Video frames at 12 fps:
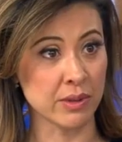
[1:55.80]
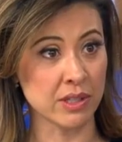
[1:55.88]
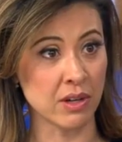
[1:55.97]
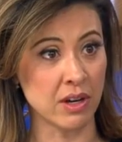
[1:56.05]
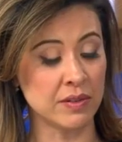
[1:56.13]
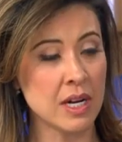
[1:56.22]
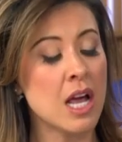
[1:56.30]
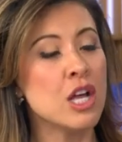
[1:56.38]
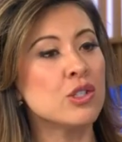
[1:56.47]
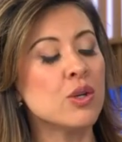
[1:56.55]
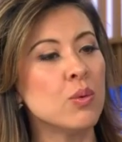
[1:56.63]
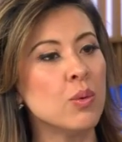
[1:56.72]
resolved.
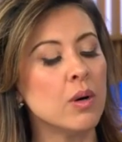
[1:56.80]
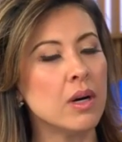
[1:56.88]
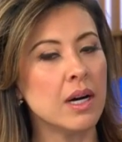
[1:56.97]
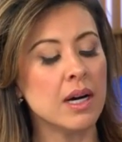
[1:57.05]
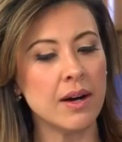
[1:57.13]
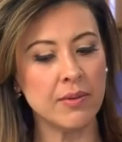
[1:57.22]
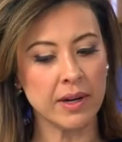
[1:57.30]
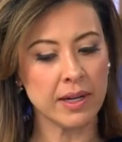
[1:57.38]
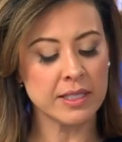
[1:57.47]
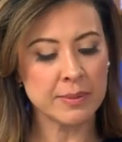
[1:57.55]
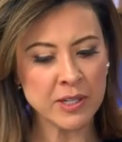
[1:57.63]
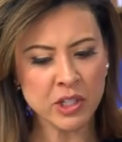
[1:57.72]
So,
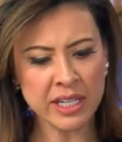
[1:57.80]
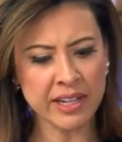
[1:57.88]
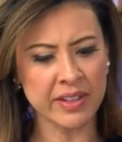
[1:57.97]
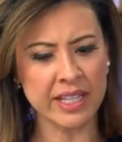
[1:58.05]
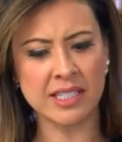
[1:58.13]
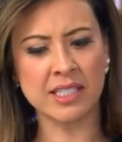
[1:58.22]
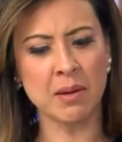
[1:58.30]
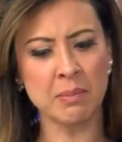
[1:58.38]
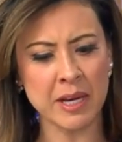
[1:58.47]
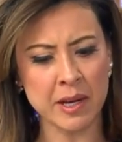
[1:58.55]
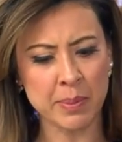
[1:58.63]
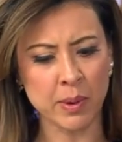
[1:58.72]
especially given that some
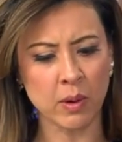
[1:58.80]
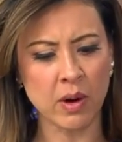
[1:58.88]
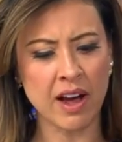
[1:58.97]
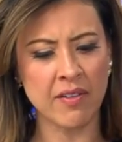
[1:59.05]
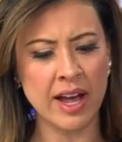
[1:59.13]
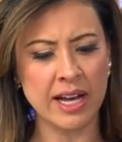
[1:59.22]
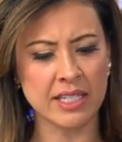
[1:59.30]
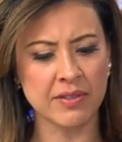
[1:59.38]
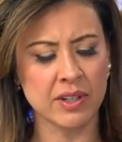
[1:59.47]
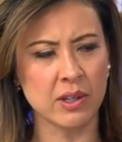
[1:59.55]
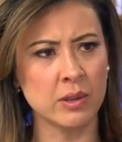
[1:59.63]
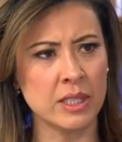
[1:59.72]
people have had
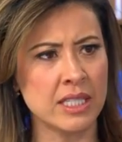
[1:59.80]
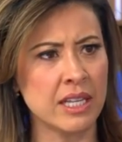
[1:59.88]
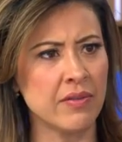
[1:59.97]
difficulties